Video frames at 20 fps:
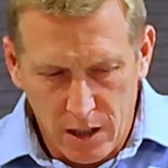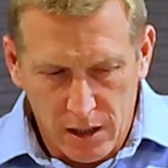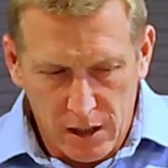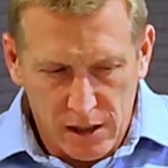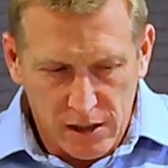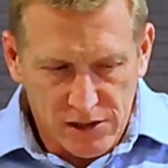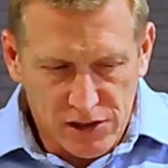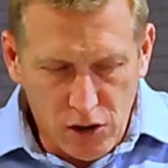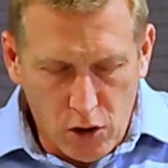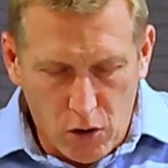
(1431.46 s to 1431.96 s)

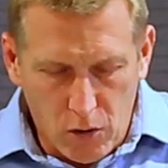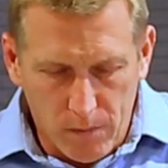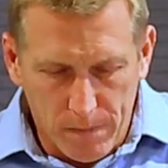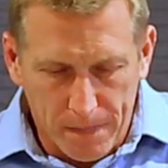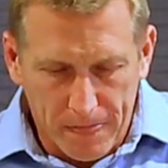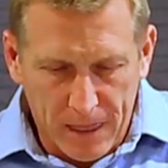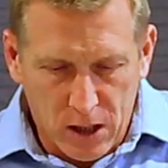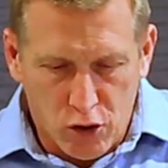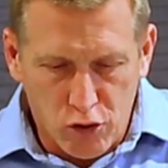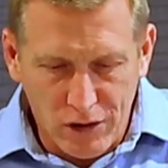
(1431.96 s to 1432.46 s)
So,
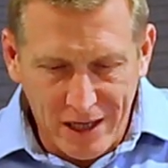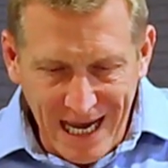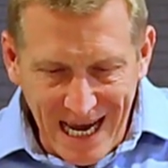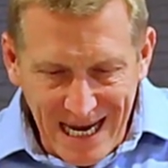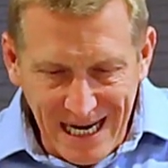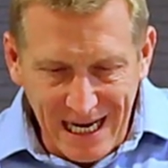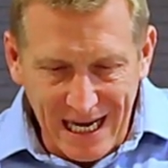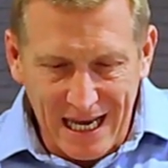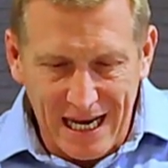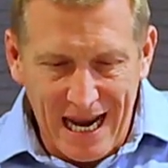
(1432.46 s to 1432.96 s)

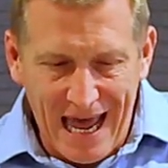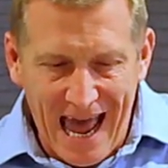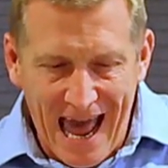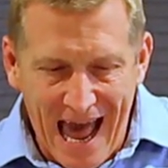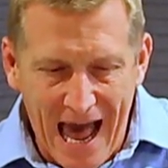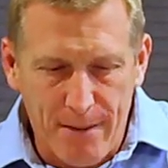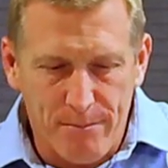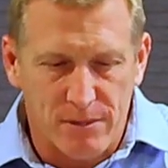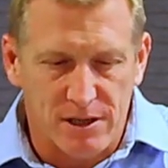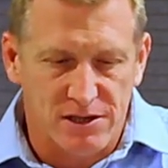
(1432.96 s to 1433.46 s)
creating an
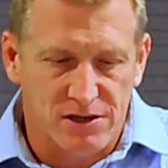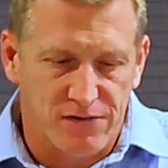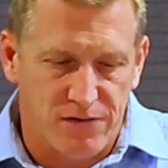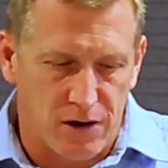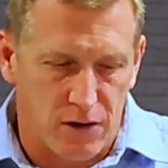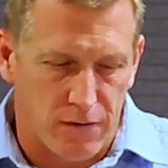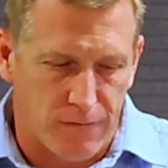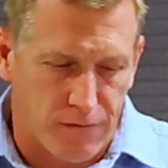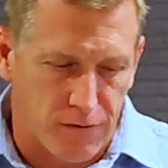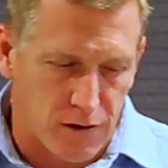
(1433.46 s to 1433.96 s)

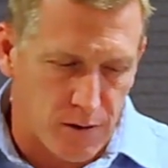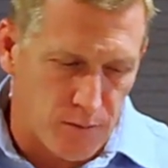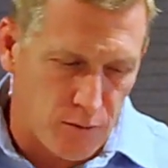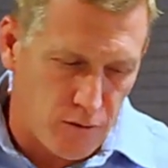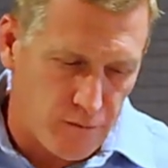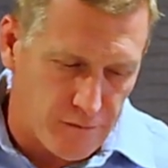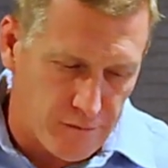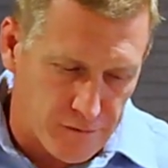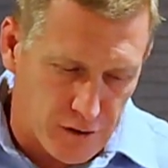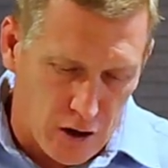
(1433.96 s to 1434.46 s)
atmosphere for the
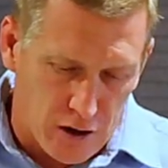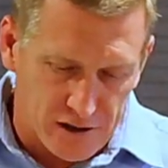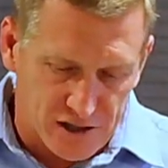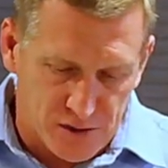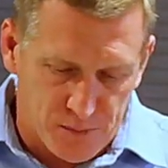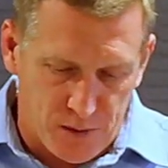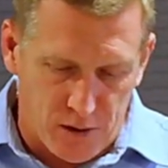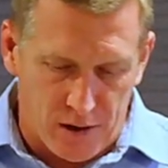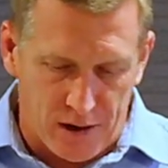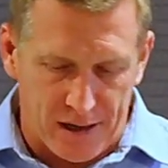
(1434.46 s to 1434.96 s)
move of God's
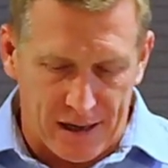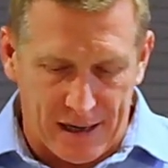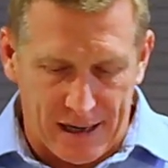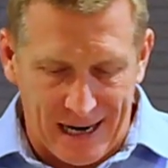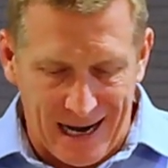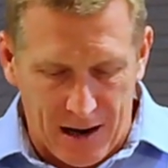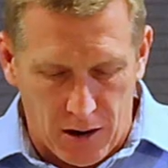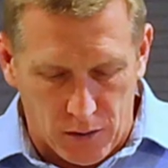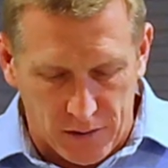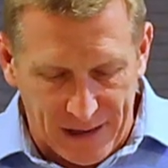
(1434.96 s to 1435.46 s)
Spirit.
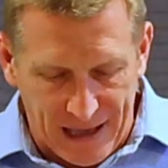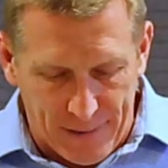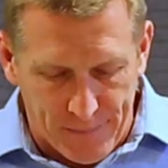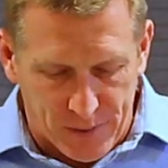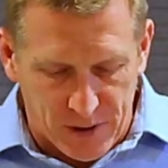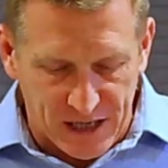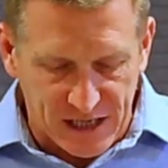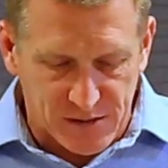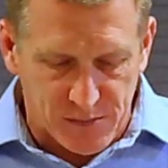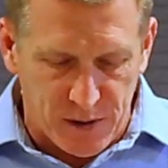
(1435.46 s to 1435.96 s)
Now, that
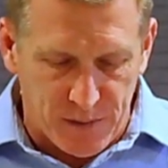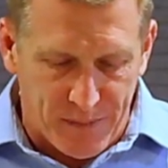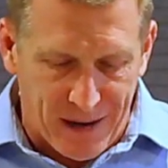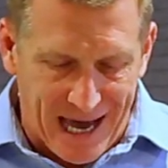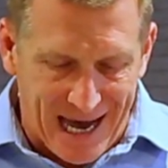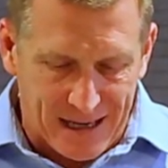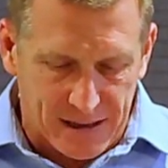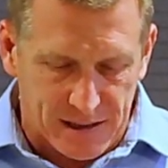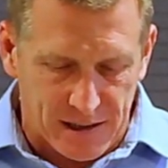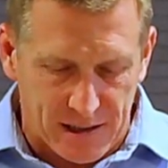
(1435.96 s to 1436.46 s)
brings me
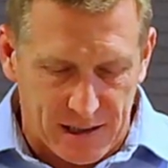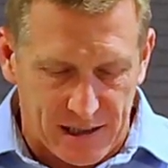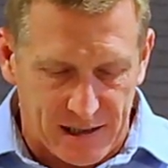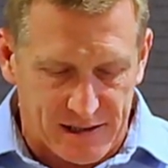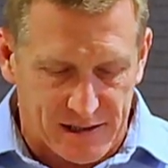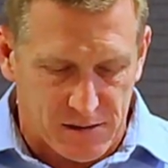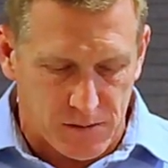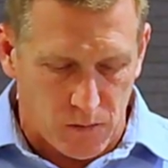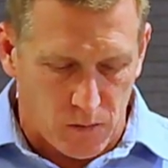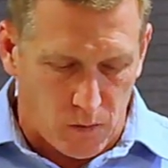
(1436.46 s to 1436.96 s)
back to
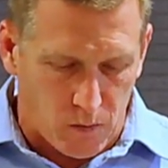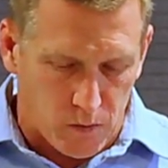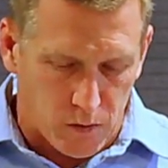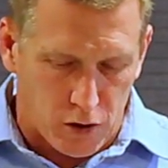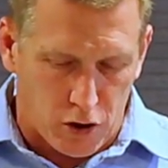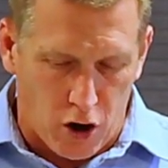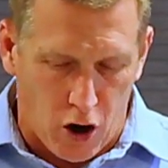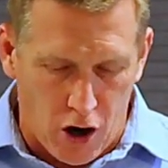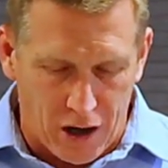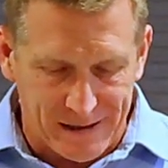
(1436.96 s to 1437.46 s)
this
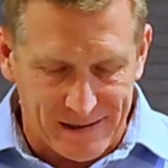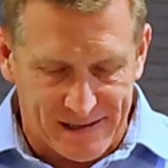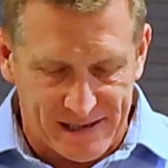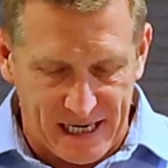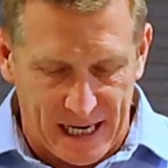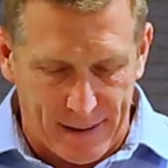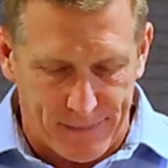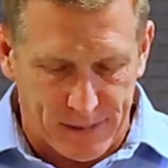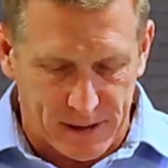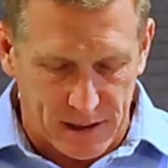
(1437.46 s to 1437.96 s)

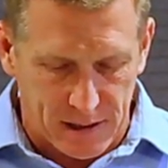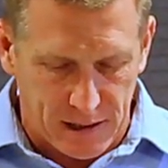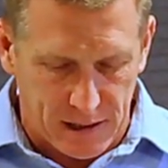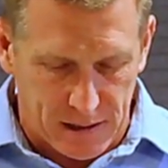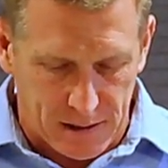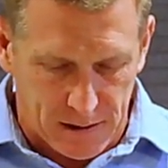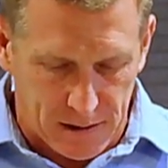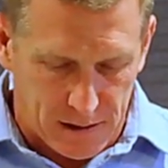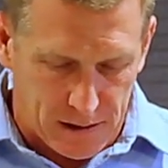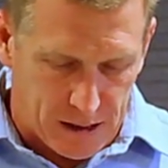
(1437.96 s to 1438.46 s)
concept, and
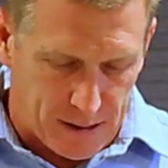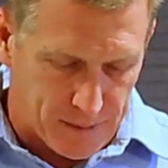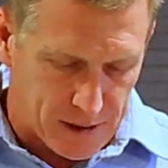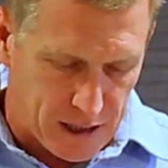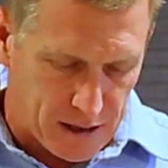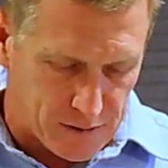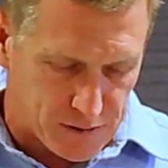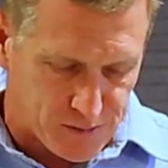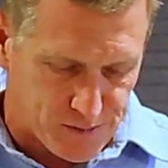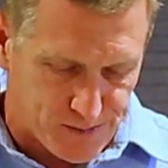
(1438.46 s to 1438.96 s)
I'm going
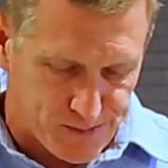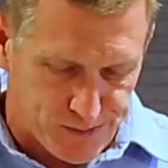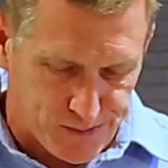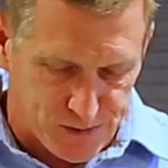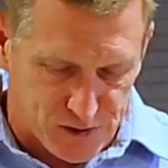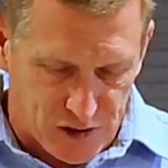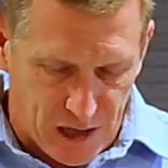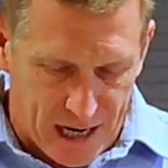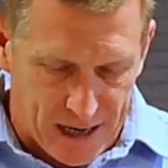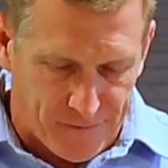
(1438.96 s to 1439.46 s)
to
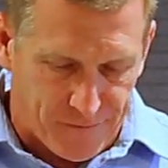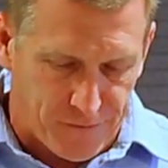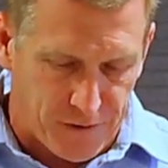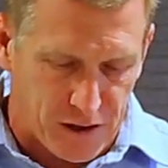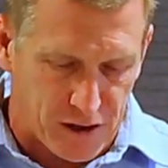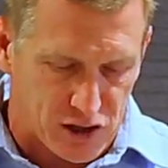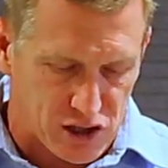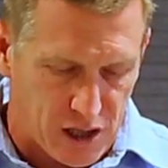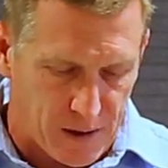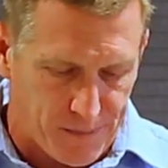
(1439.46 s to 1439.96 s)
try to
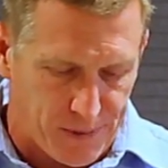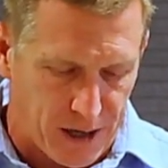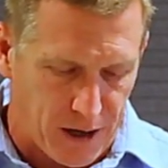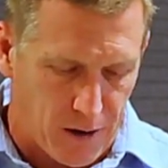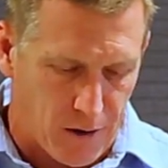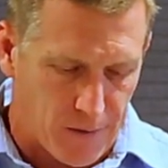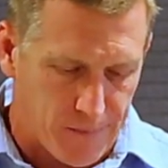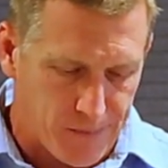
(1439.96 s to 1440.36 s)
finish up here.